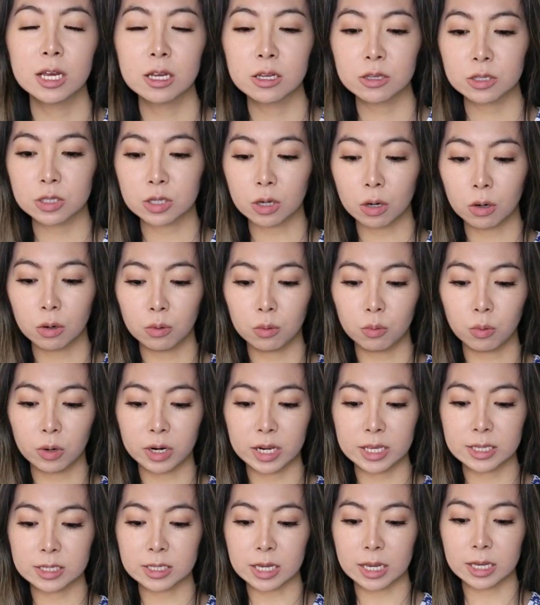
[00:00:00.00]
So
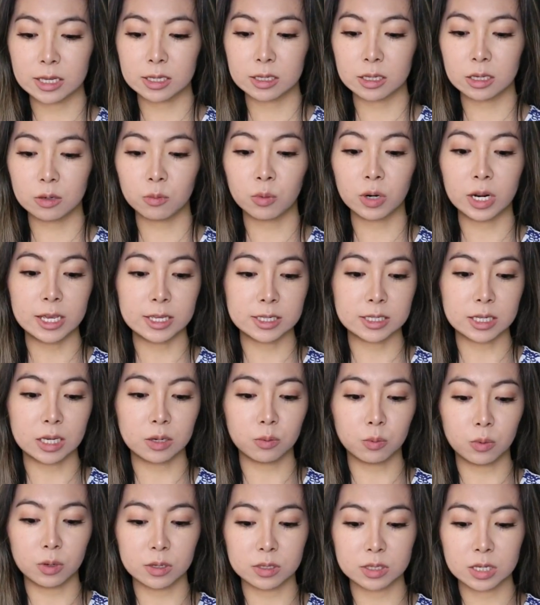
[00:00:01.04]
what he
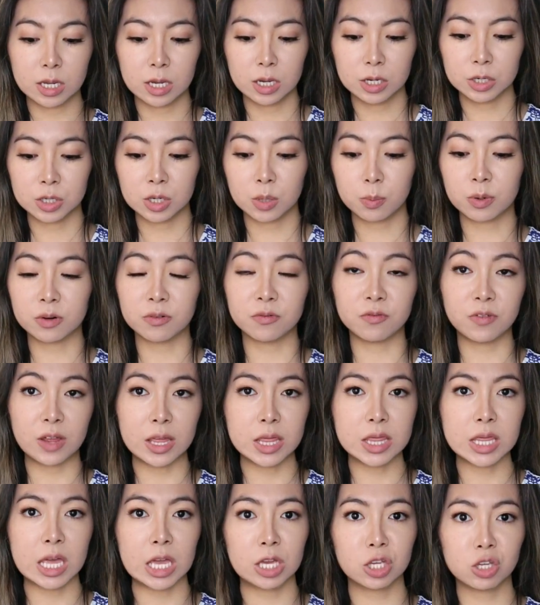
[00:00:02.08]
said was to
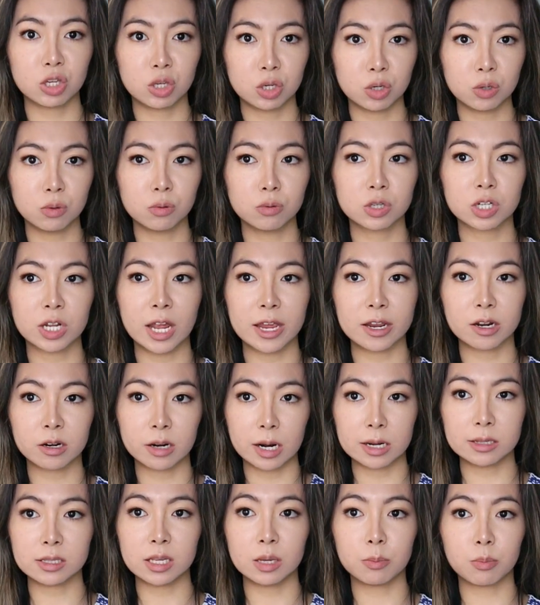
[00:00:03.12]
prevent that huge like
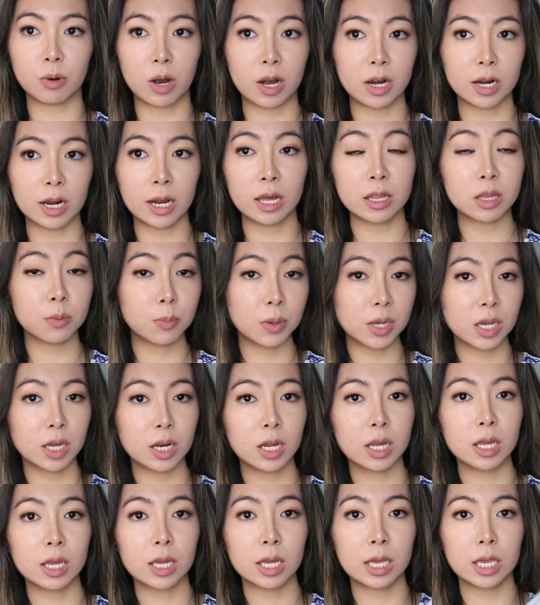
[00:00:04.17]
crazy breakout at the
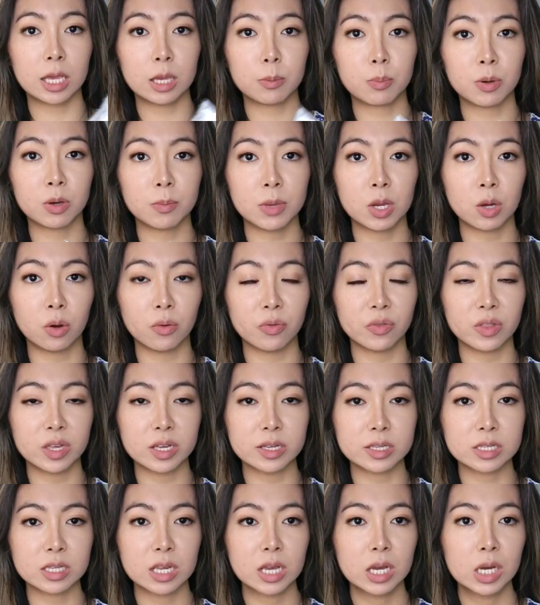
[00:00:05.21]
beginning, he put me on
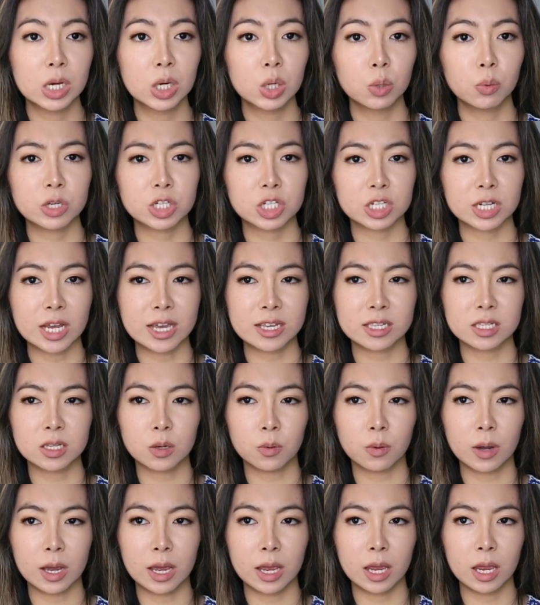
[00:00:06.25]
this, which takes
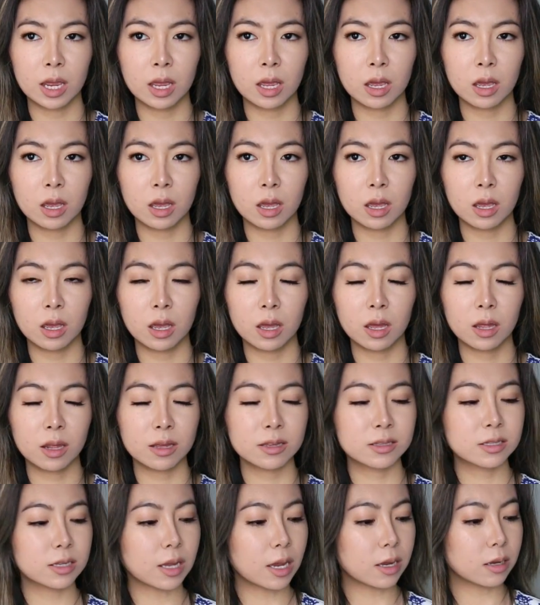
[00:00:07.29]
away,
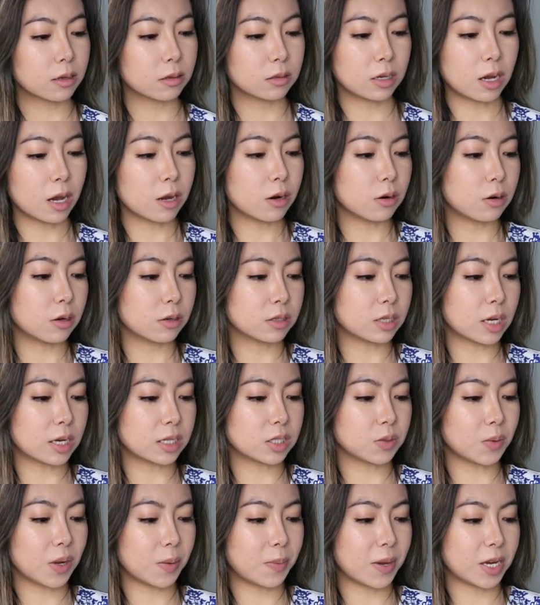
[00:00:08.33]
it's like, I don't know, it takes
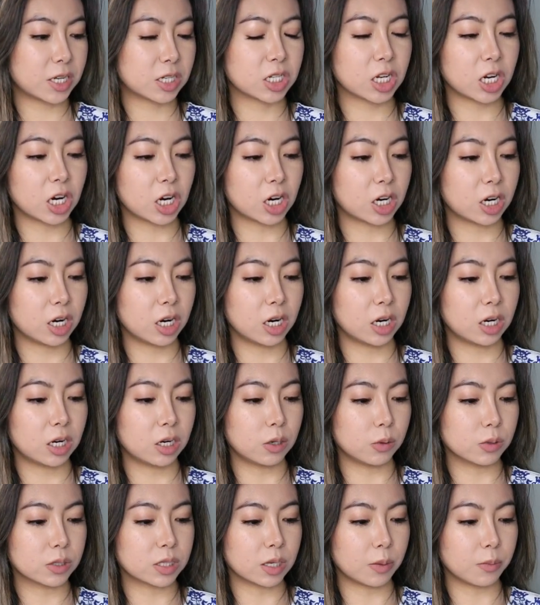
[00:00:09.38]
away bacteria
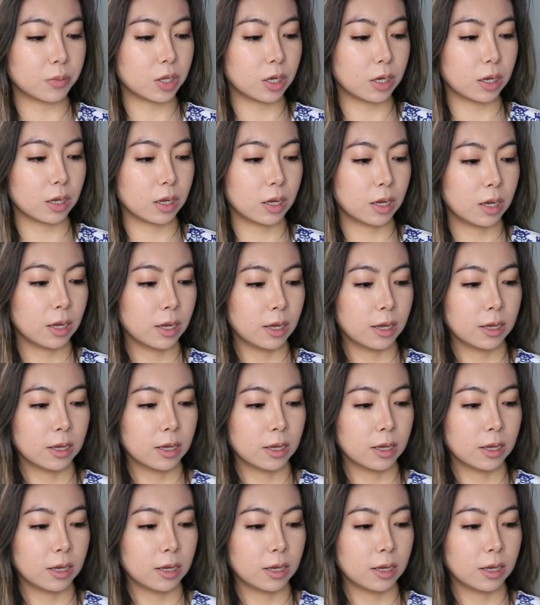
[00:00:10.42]
or something.